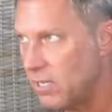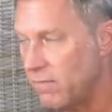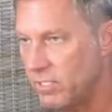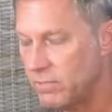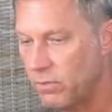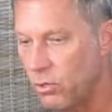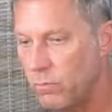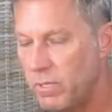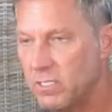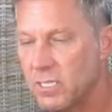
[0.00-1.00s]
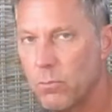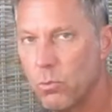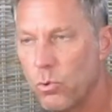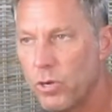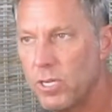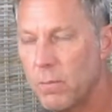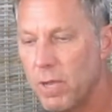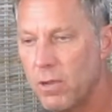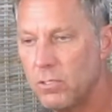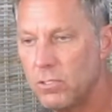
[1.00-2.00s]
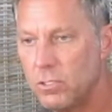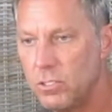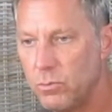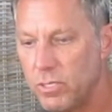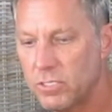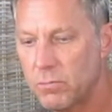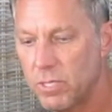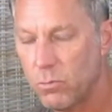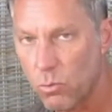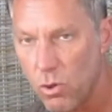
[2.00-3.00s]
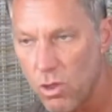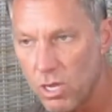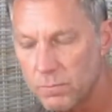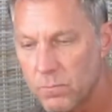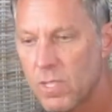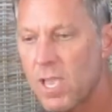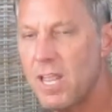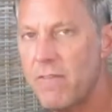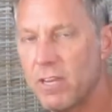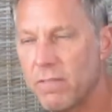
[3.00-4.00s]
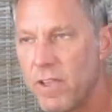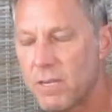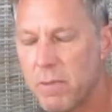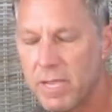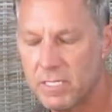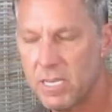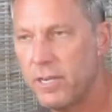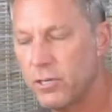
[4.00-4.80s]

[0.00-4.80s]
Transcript: of this float because I'm worried about doing something wrong and having it affect my entire